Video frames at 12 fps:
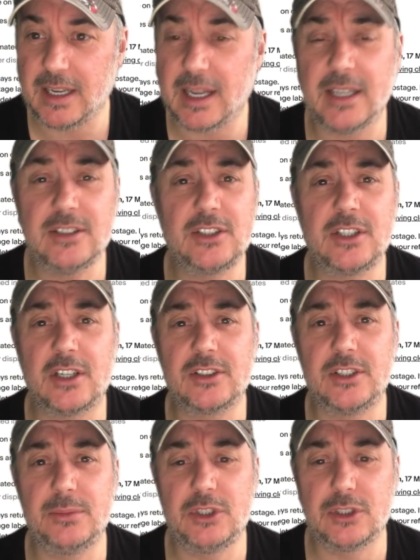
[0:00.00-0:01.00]
Again, just
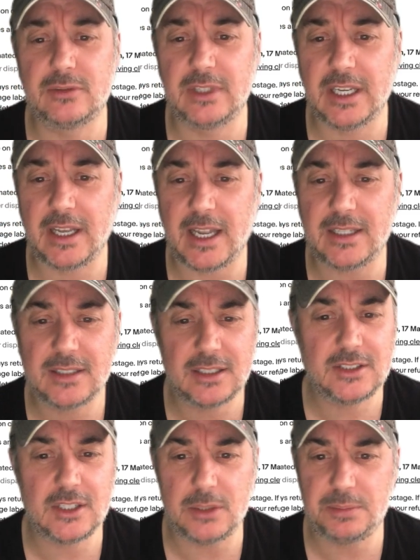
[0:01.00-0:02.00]
costume jewellery again.
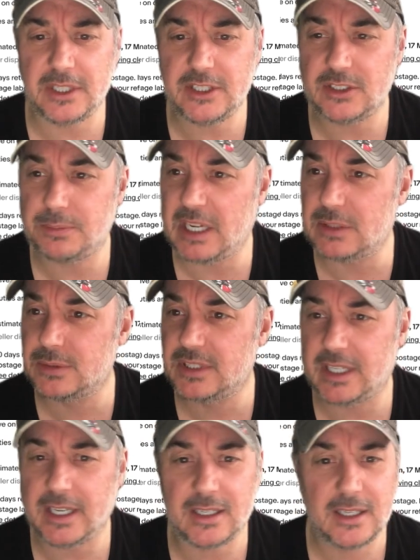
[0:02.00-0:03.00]
There's no precious metals
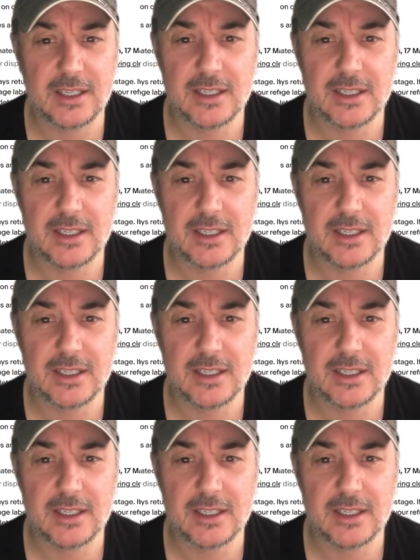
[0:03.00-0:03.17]
here.